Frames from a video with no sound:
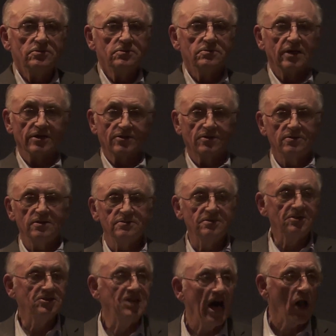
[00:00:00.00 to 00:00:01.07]
that
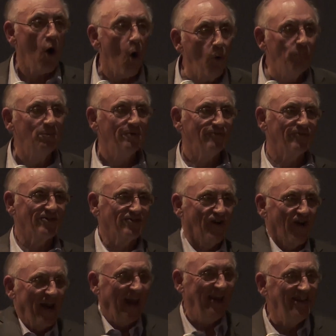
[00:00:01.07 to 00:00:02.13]
is not open for
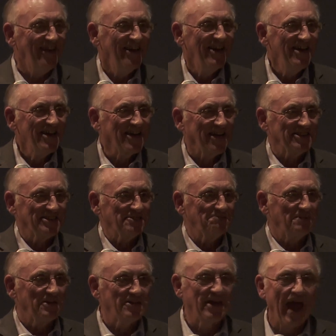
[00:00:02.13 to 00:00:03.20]
trade because it's
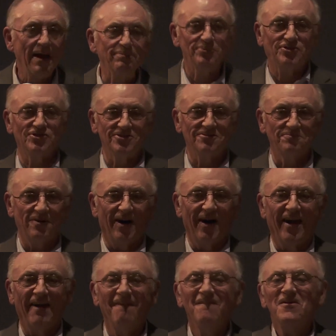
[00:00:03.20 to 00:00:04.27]
been captured
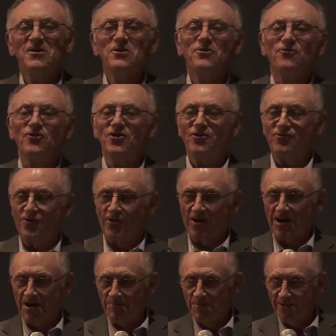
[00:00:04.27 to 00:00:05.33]
by 3 or 4
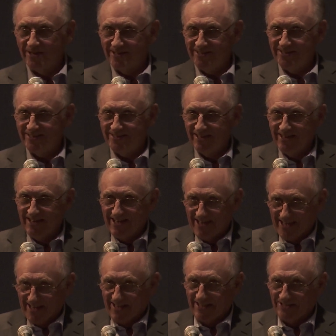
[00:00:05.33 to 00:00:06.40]
companies
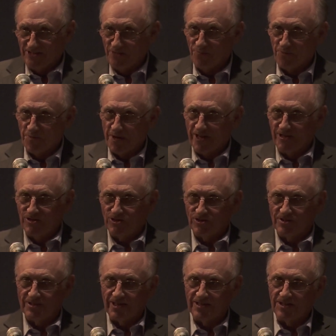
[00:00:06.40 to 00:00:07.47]
is
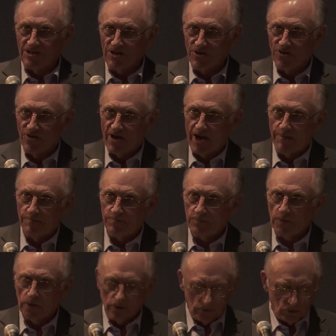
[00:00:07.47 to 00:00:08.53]
information and the internet.
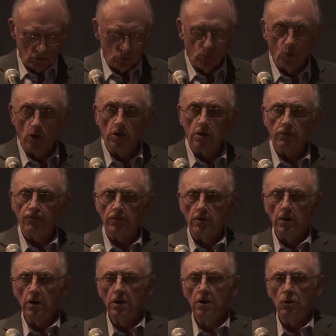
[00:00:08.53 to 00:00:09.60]
There's a
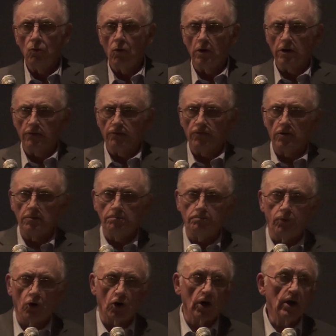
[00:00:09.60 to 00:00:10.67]
wonderful, wonderful
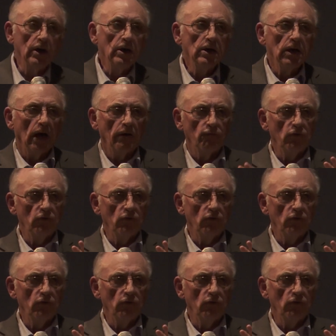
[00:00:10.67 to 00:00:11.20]
book, and